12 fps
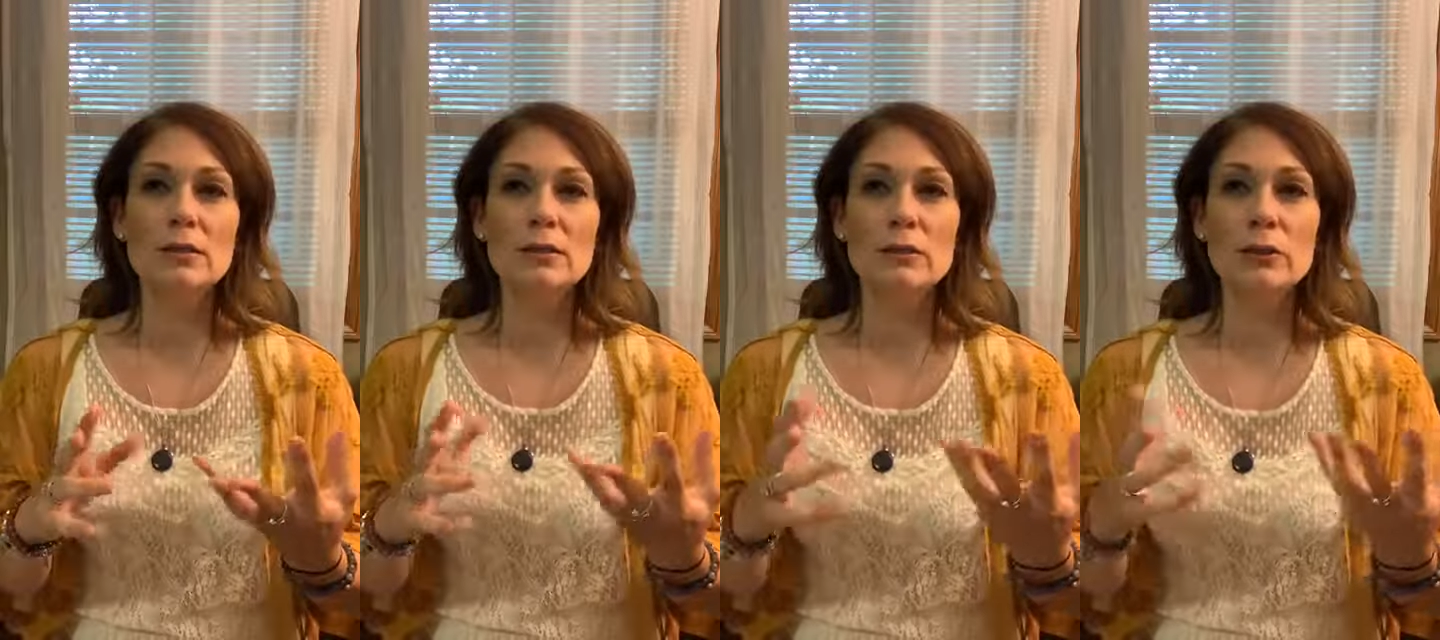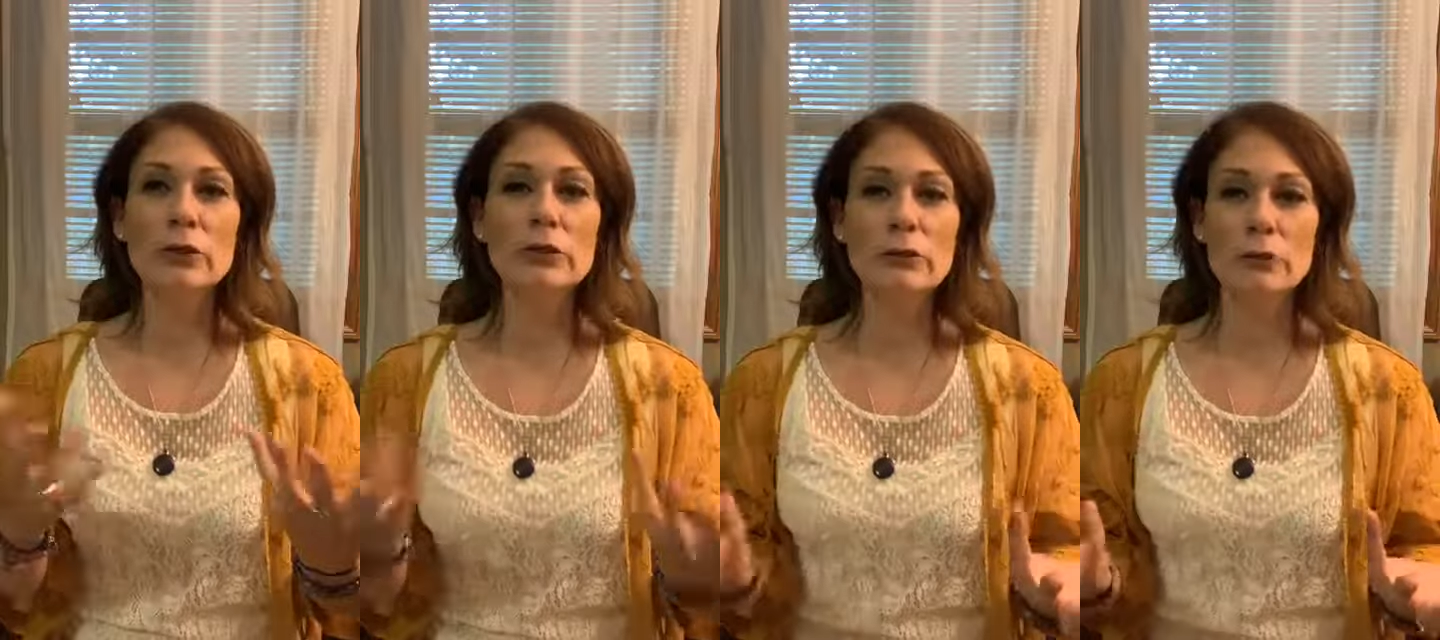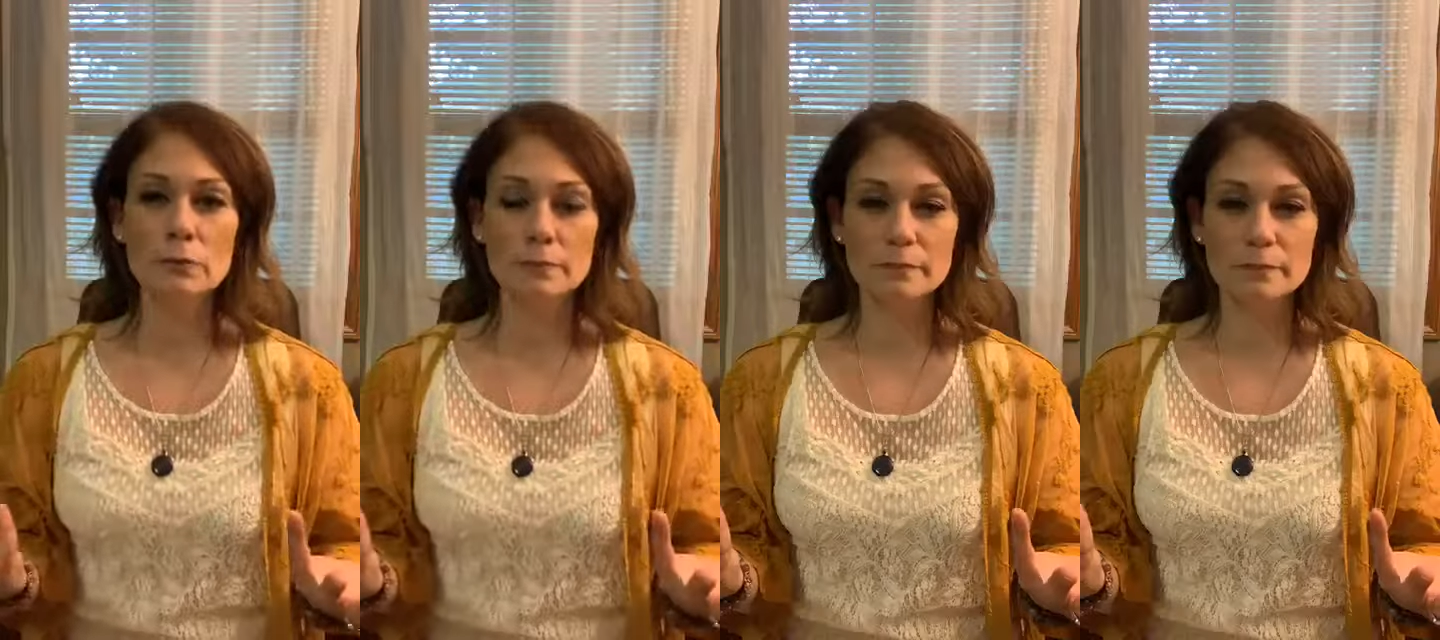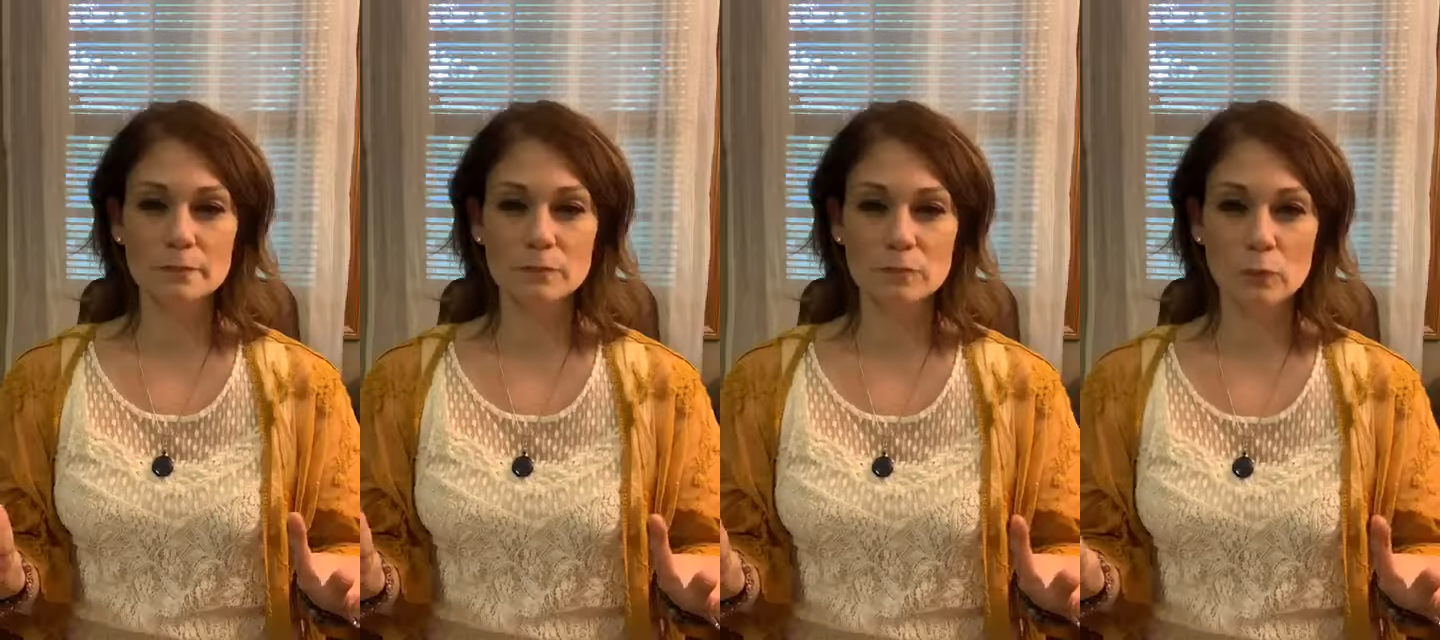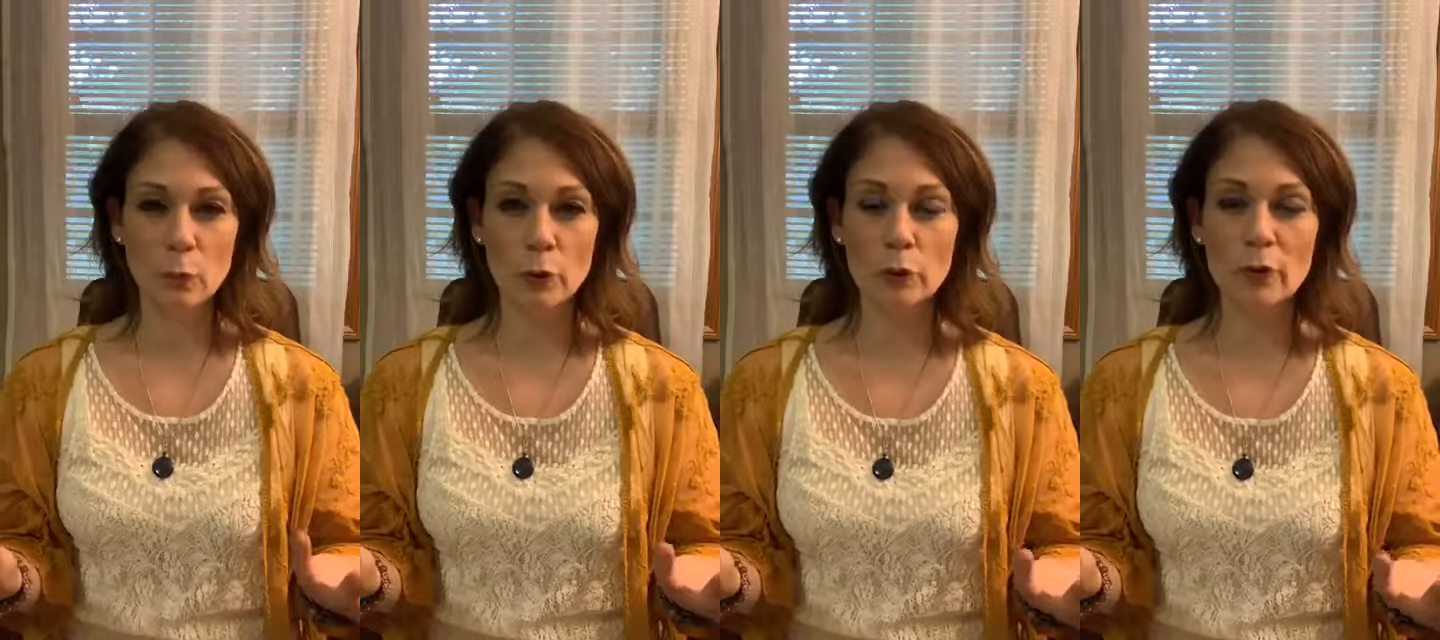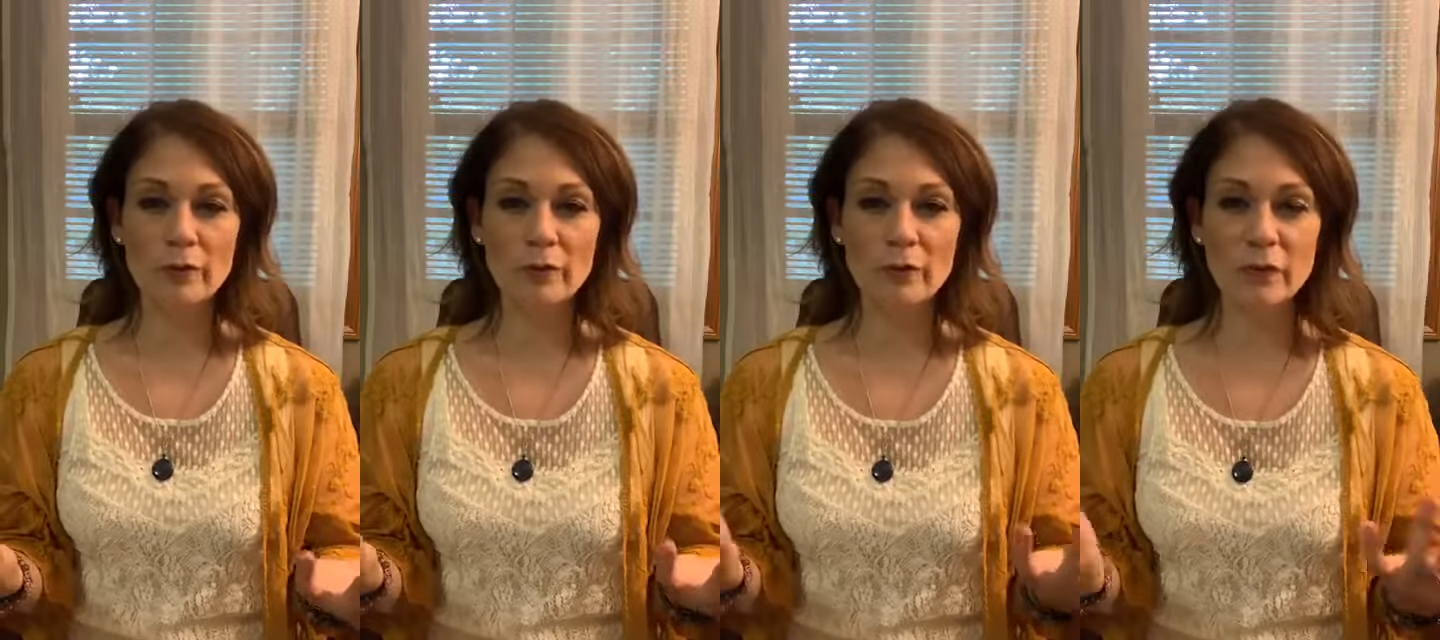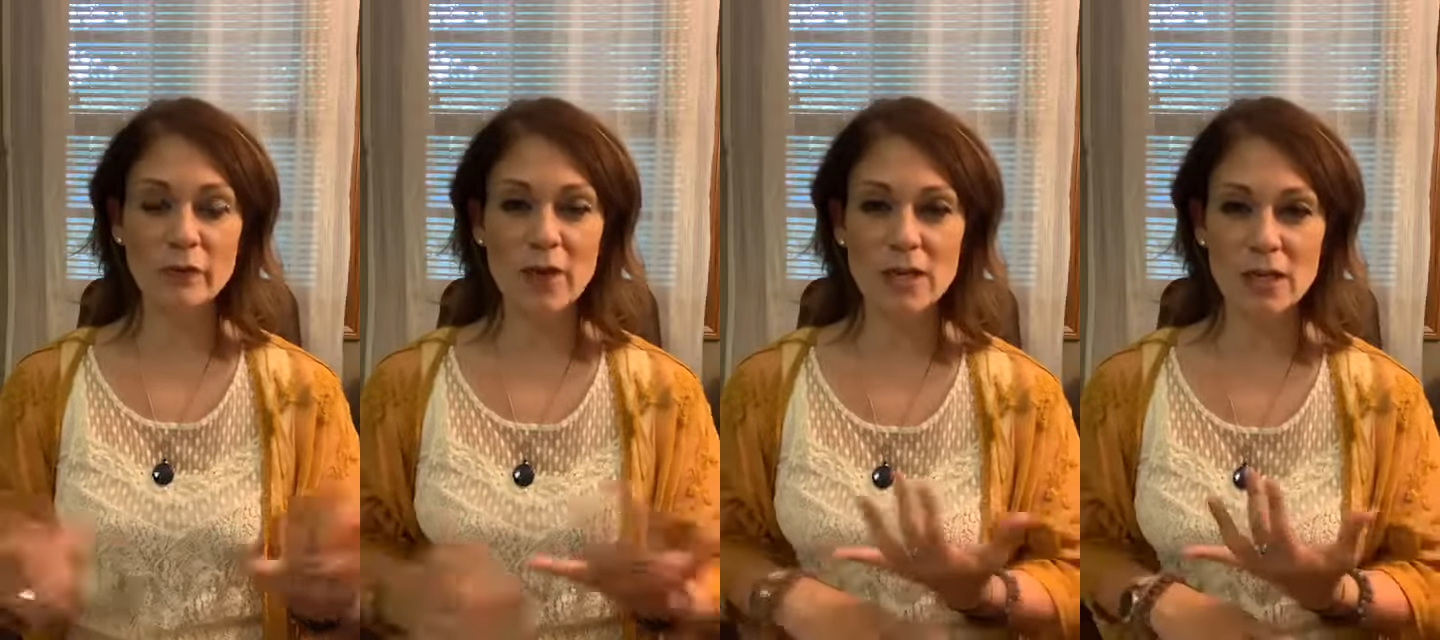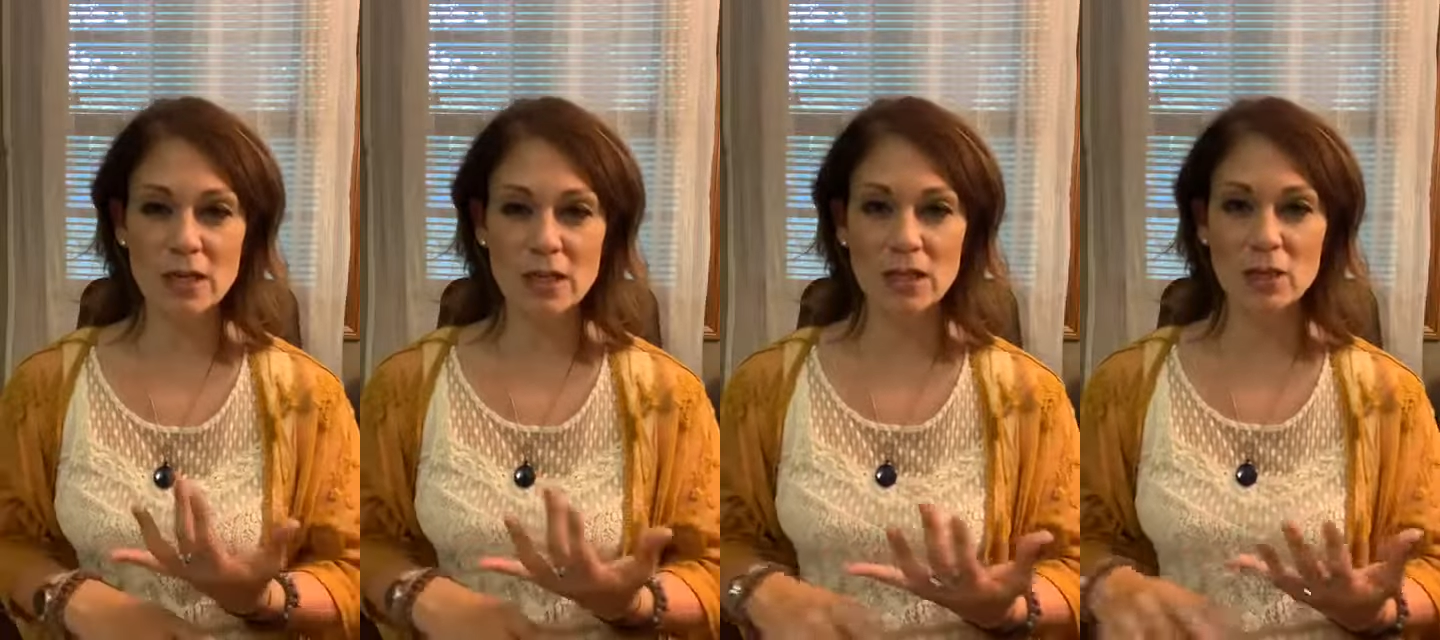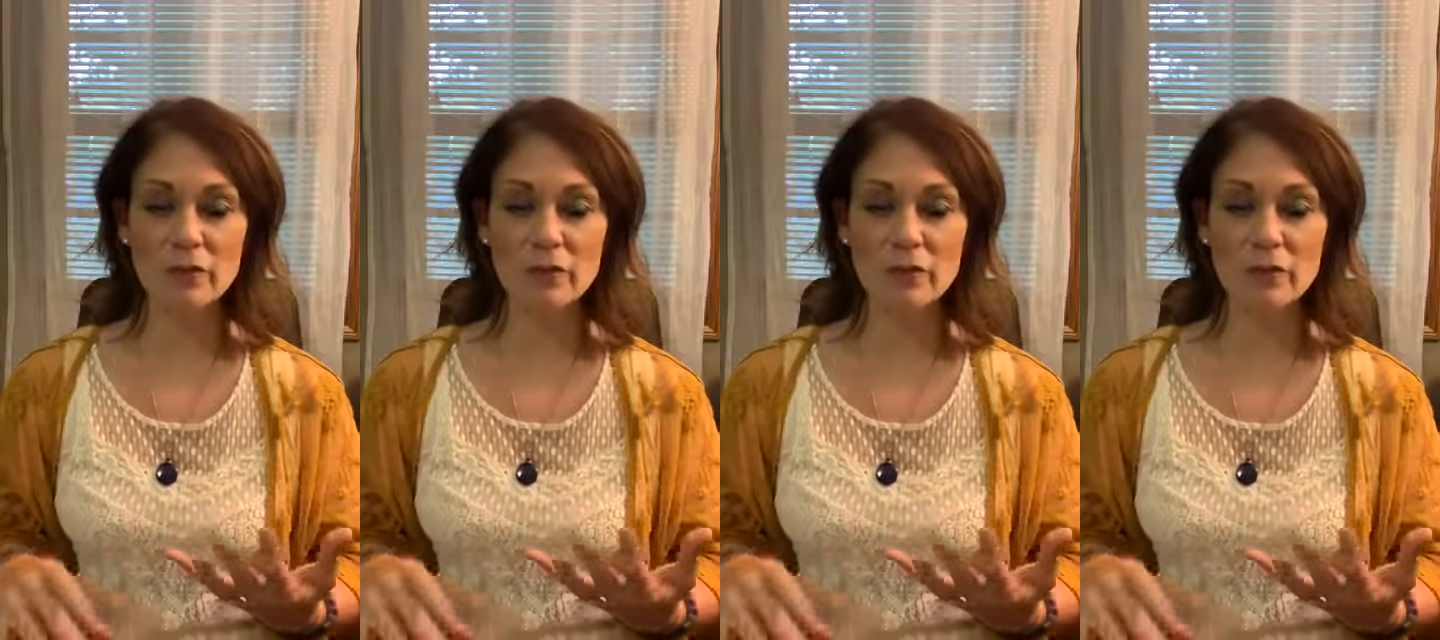you, where you don't have to fake anything,